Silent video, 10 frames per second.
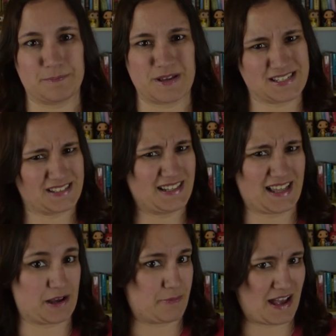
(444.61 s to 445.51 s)
basically
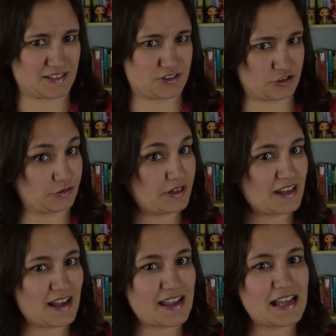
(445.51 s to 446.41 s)
a mass
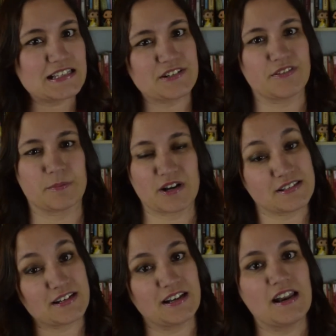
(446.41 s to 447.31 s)
shooting, I guess, of the
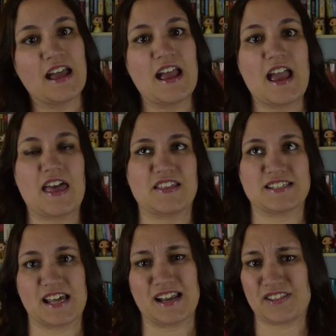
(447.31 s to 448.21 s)
president and the
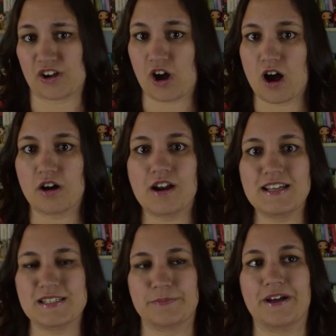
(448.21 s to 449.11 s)
Senate and the
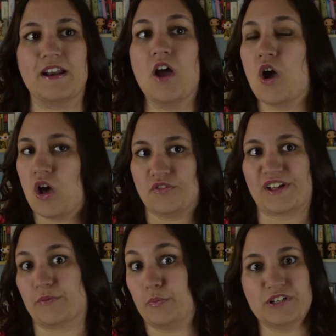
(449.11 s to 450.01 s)
Congress. But
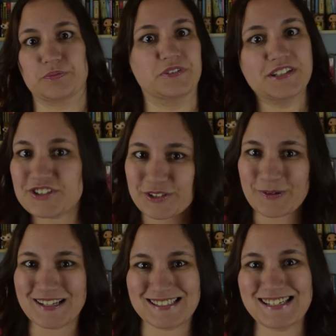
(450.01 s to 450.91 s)
like, which religion
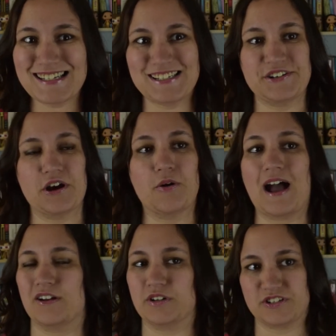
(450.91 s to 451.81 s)
was it? You know,
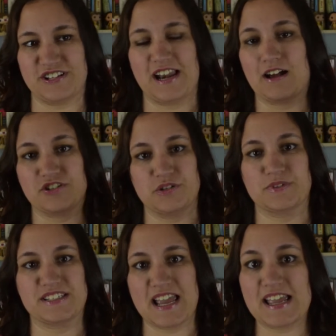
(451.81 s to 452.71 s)
I don't understand how she
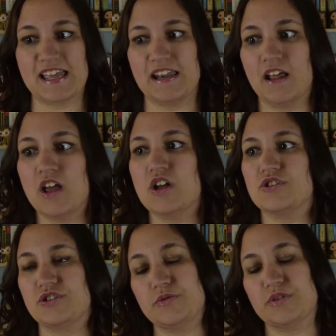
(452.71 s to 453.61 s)
was taken
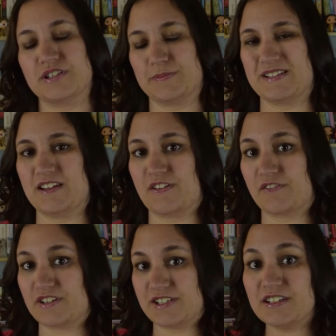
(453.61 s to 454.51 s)
to the specific
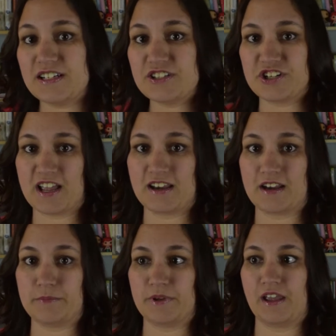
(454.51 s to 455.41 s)
facility she ended
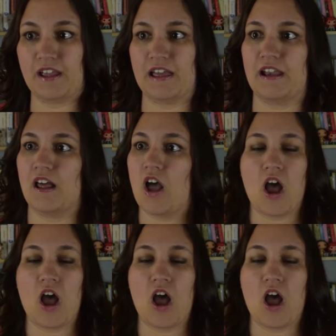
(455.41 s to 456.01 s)
up being in.